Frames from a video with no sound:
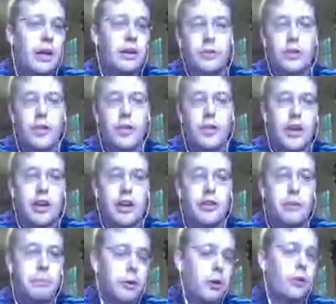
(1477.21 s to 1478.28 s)
So that's kind of
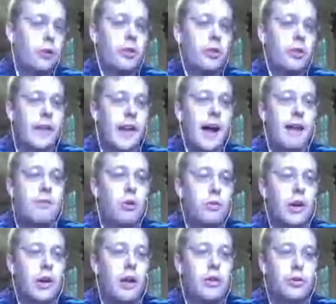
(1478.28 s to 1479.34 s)
the perk that they have
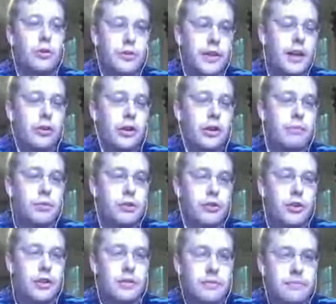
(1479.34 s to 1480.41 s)
over other standard infantry.